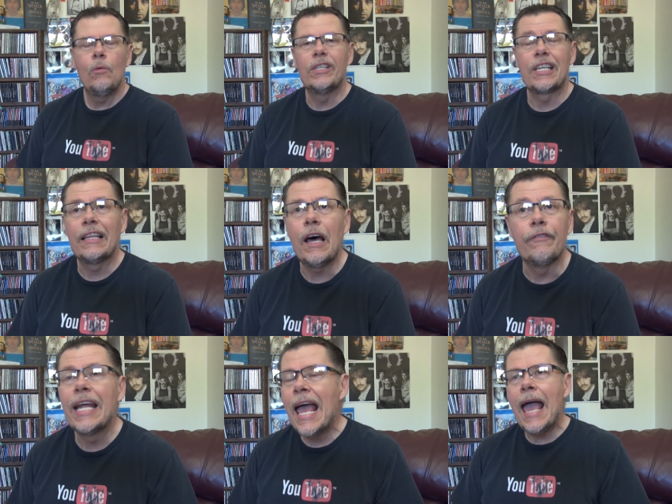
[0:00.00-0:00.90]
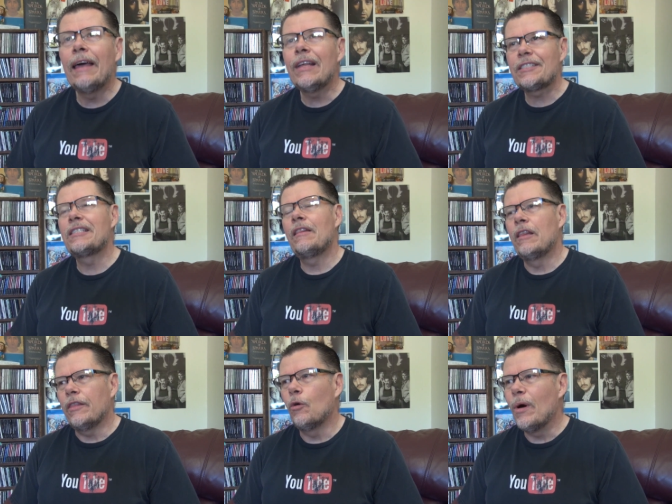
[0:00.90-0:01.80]
which I love. And that's
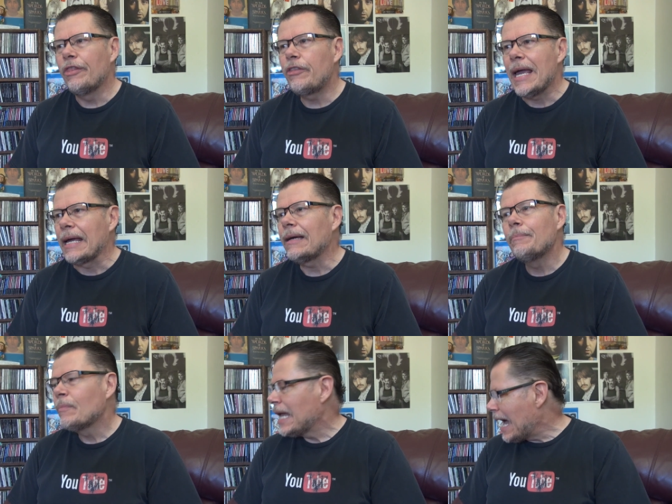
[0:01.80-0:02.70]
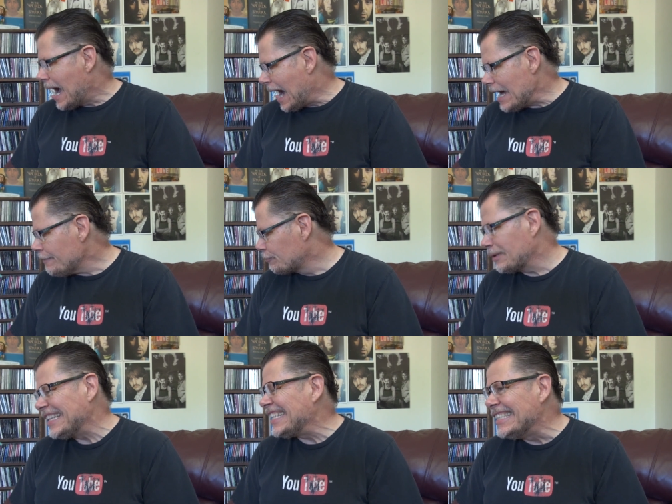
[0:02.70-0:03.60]
the one thing. I have
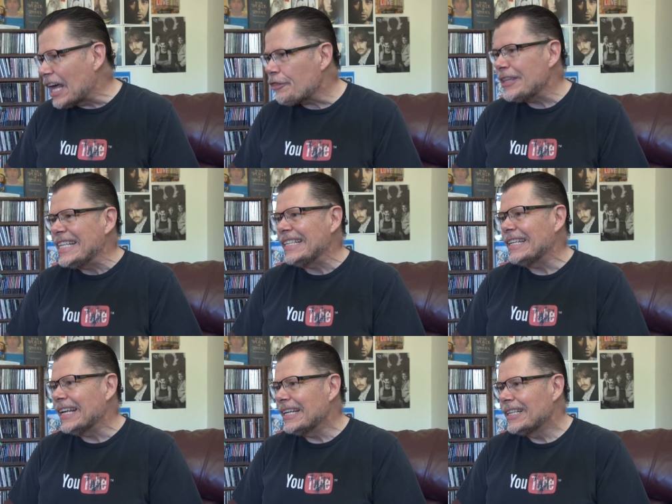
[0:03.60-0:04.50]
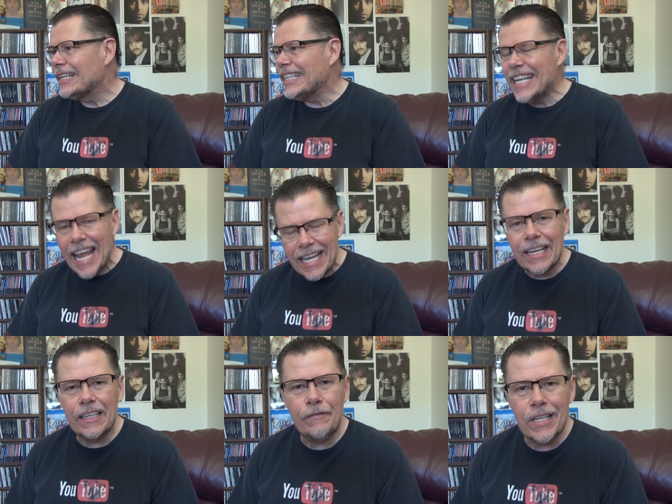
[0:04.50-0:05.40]
really nothing
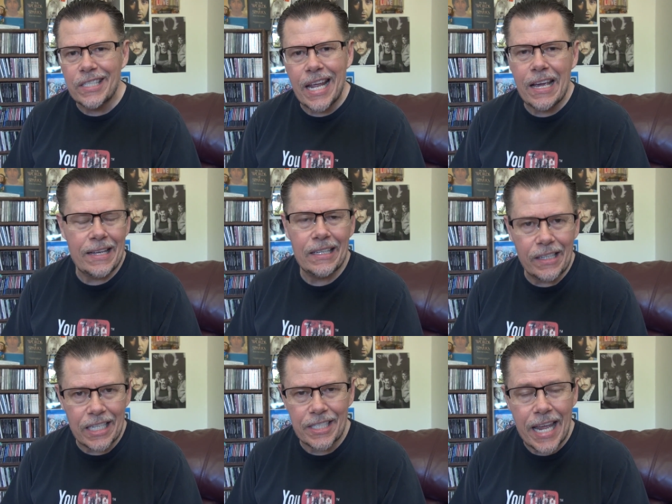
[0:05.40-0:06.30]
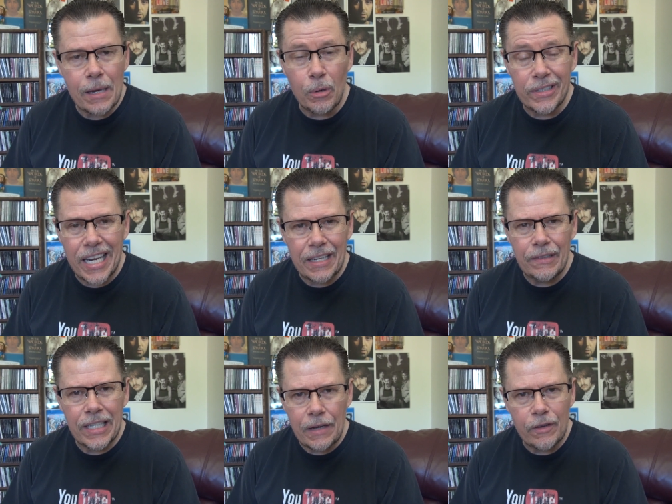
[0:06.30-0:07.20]
negative to say about
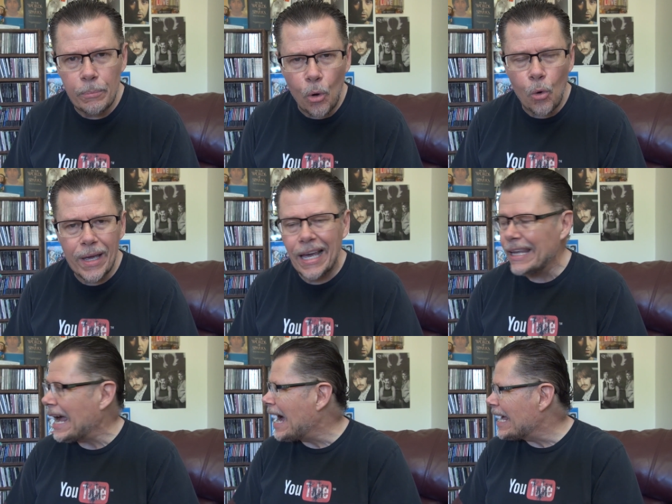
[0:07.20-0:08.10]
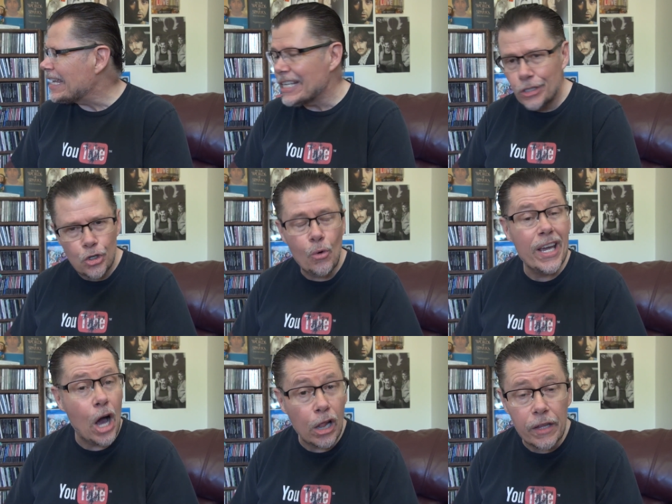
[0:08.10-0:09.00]
David Bowie. I
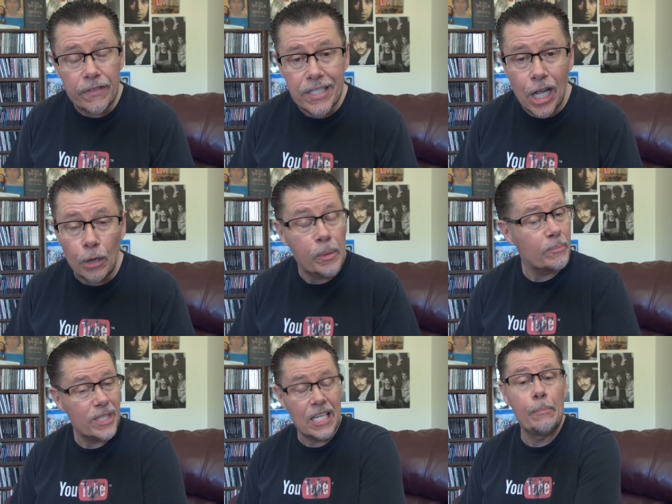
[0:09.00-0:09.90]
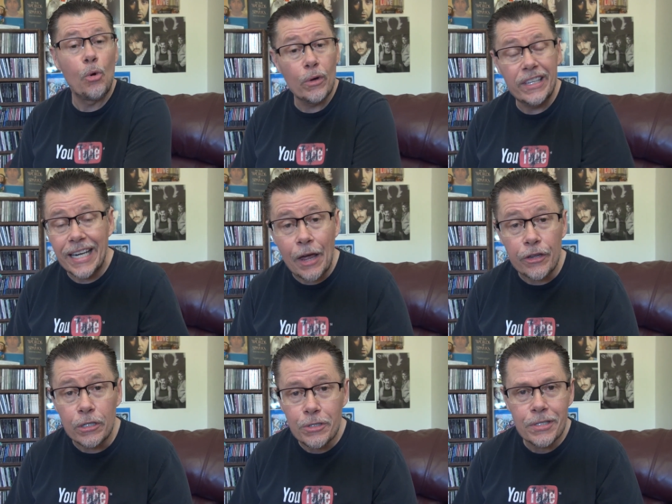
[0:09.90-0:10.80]
enjoy all of his albums, some more than
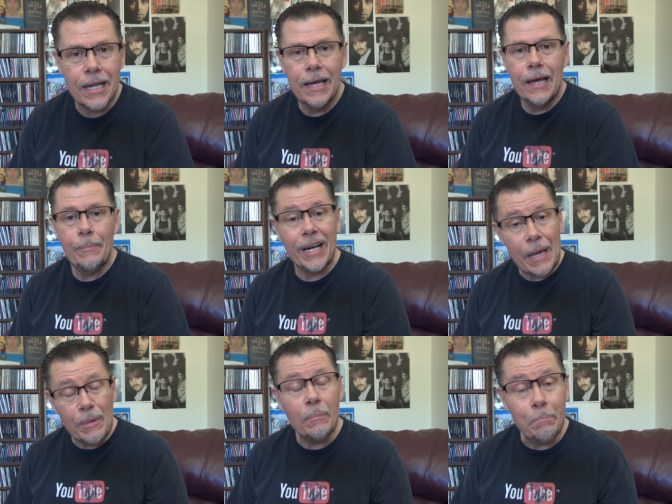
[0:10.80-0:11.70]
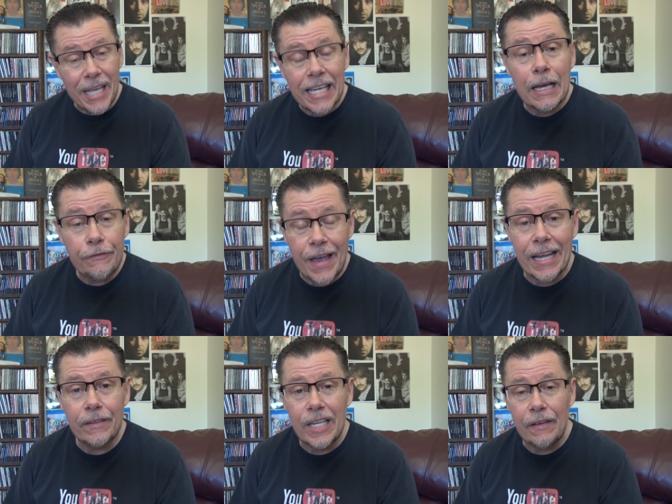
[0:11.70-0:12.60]
others, but I'm a big
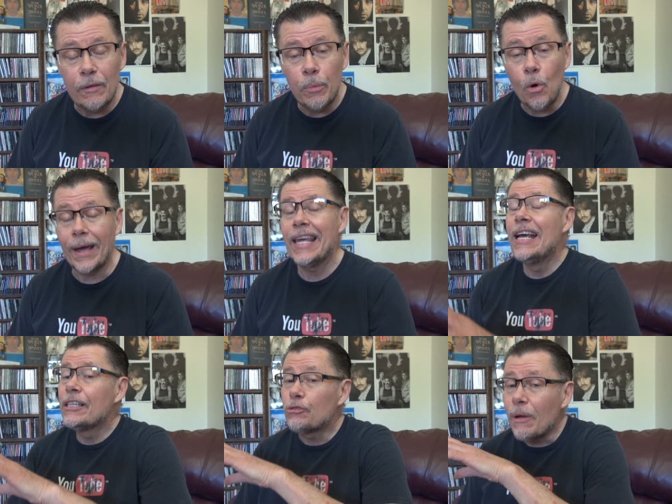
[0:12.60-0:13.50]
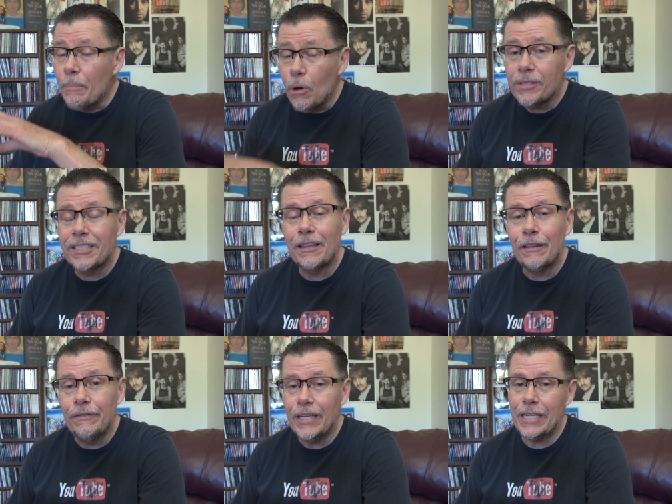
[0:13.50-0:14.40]
fan of David Bowie. So I posted
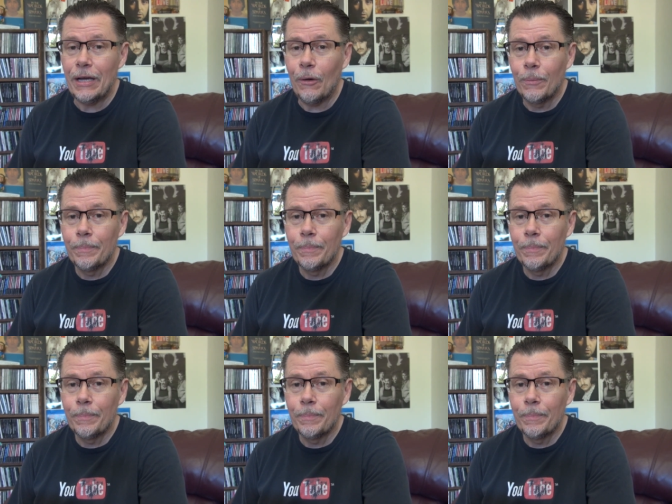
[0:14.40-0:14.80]
the video,